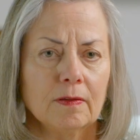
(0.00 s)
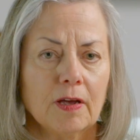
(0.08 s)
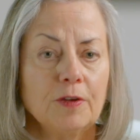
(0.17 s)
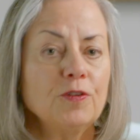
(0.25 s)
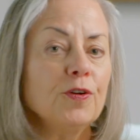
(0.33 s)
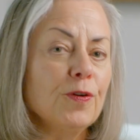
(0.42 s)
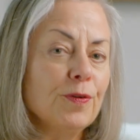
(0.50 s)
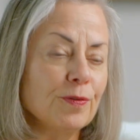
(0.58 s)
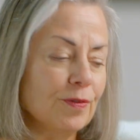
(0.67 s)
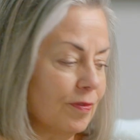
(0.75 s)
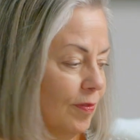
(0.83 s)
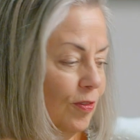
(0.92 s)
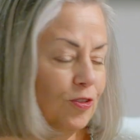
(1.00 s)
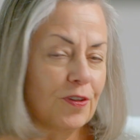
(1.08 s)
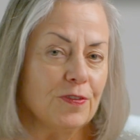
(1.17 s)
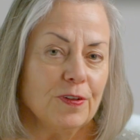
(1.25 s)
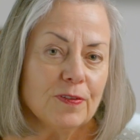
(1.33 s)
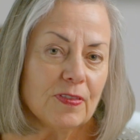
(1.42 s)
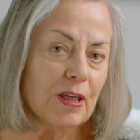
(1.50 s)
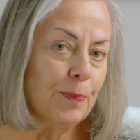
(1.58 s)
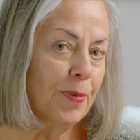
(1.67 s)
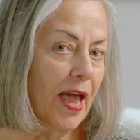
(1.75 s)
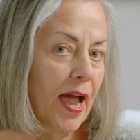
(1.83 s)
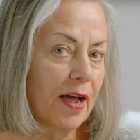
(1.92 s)
I turned just as they
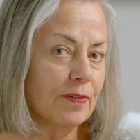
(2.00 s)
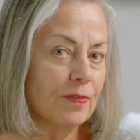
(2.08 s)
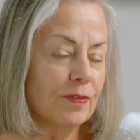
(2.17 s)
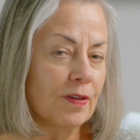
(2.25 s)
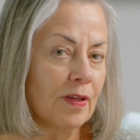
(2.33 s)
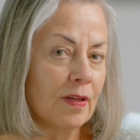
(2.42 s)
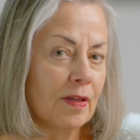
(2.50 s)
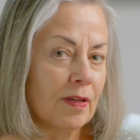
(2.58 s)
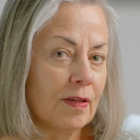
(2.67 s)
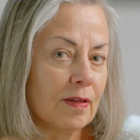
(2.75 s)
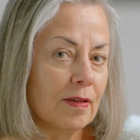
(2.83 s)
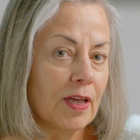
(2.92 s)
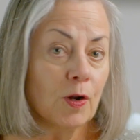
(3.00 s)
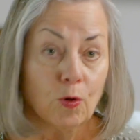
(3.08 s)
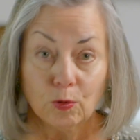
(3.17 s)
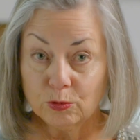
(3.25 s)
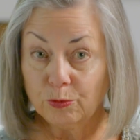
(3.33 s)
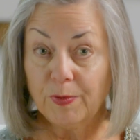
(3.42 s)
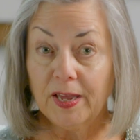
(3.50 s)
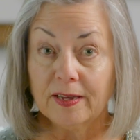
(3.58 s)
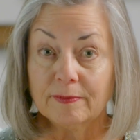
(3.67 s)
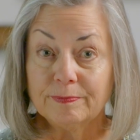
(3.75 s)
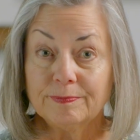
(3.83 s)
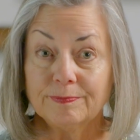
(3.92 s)
passed an older
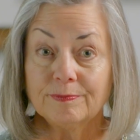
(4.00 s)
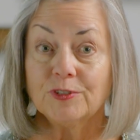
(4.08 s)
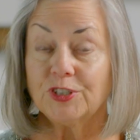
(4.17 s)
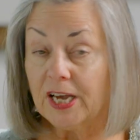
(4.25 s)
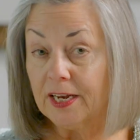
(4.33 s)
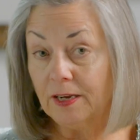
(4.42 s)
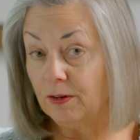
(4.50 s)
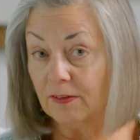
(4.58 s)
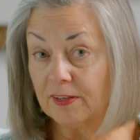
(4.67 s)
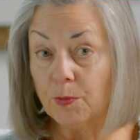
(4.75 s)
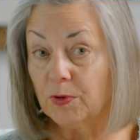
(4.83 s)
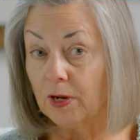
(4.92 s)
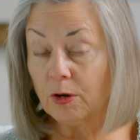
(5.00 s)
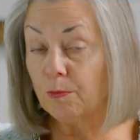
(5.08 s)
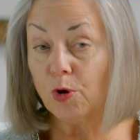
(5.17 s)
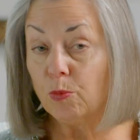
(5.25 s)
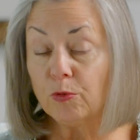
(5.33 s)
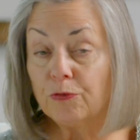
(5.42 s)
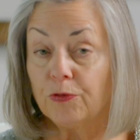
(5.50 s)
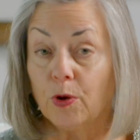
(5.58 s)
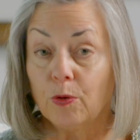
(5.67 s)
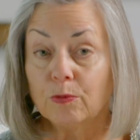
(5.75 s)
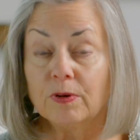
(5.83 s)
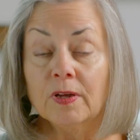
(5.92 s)
man chatting to someone on a mobile
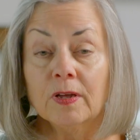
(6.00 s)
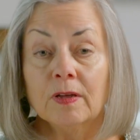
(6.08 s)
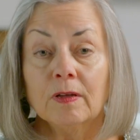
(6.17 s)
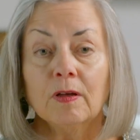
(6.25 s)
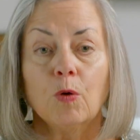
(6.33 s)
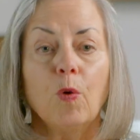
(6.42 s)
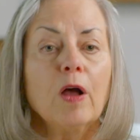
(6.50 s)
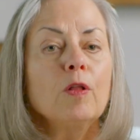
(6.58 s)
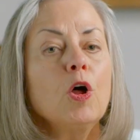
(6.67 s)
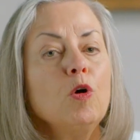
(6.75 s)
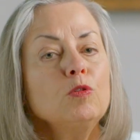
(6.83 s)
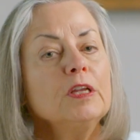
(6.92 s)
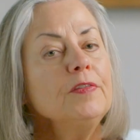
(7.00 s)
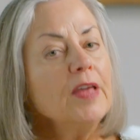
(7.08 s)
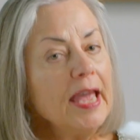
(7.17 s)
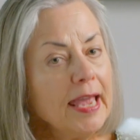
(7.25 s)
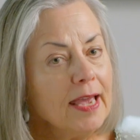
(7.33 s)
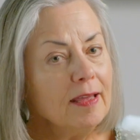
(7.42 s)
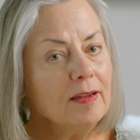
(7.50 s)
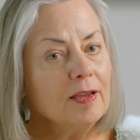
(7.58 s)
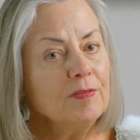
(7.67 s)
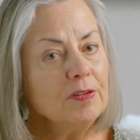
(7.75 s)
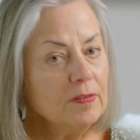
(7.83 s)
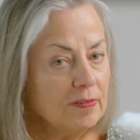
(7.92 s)
phone while holding the hand
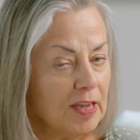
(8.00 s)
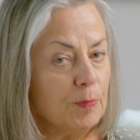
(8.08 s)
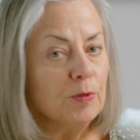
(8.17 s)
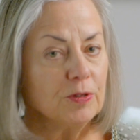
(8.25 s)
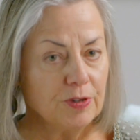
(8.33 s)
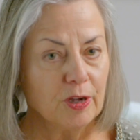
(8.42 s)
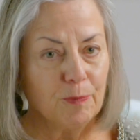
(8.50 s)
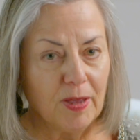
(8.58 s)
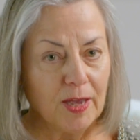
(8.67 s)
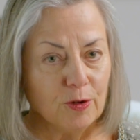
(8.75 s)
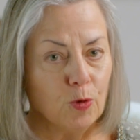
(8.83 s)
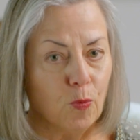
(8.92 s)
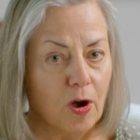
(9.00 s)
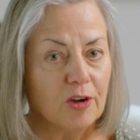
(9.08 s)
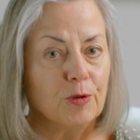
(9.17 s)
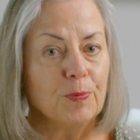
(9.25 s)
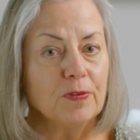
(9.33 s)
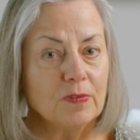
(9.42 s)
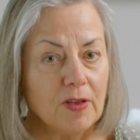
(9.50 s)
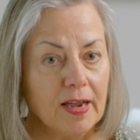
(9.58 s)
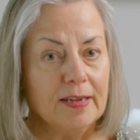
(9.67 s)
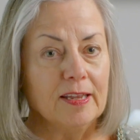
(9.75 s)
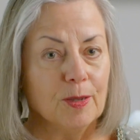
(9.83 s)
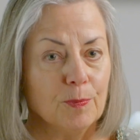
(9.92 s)
of a disabled young man who walked
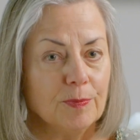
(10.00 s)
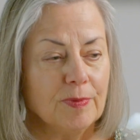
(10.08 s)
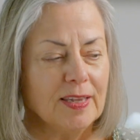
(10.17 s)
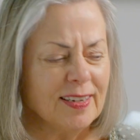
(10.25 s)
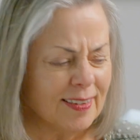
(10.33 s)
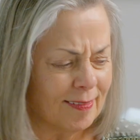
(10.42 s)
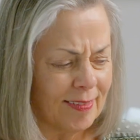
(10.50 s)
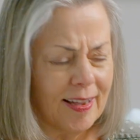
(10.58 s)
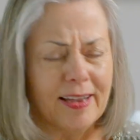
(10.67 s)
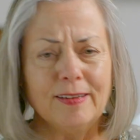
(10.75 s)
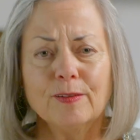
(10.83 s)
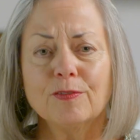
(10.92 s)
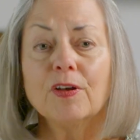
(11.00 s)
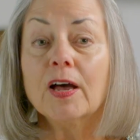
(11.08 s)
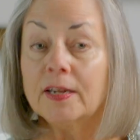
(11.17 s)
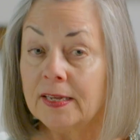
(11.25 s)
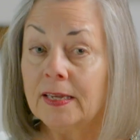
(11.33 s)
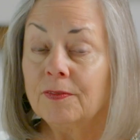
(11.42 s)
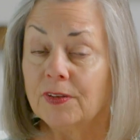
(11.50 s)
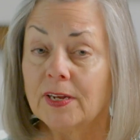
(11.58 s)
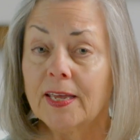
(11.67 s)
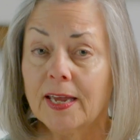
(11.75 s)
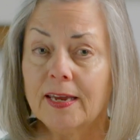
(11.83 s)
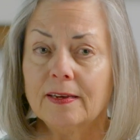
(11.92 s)
beside him in a kind of
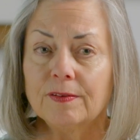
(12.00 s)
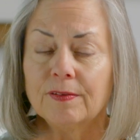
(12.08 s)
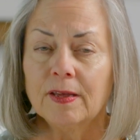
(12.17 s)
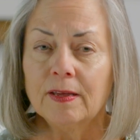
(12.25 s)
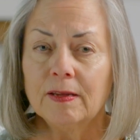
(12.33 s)
uneven gait.